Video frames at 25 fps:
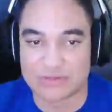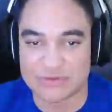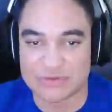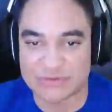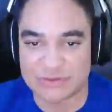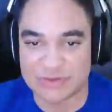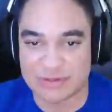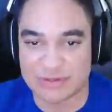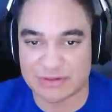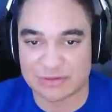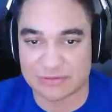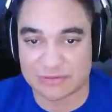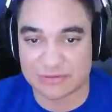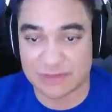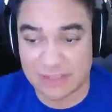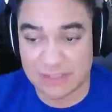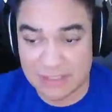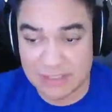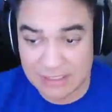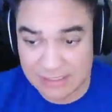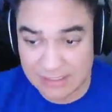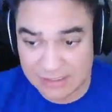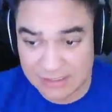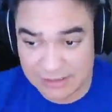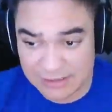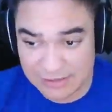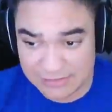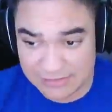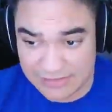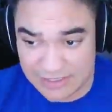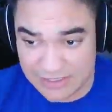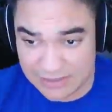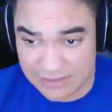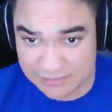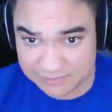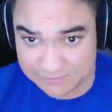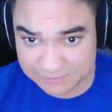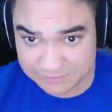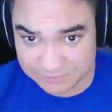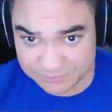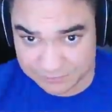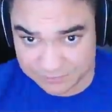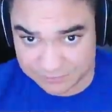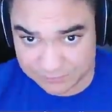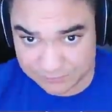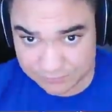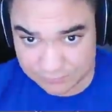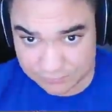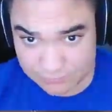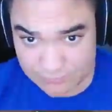stuff. Now,
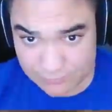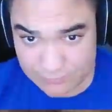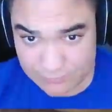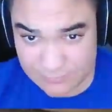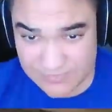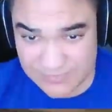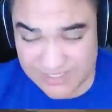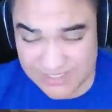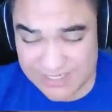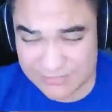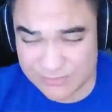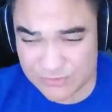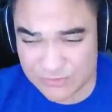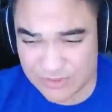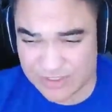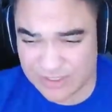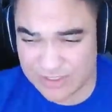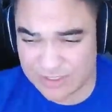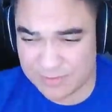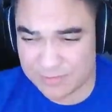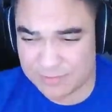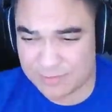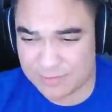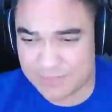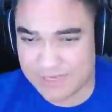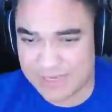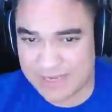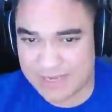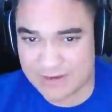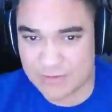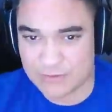I'm trying to get better